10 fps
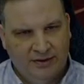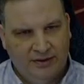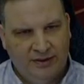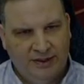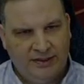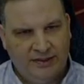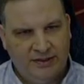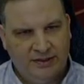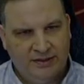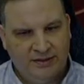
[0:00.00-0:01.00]

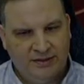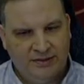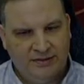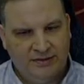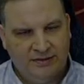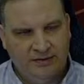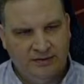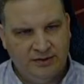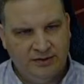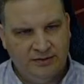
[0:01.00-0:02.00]
Let's
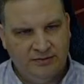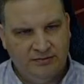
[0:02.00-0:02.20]
just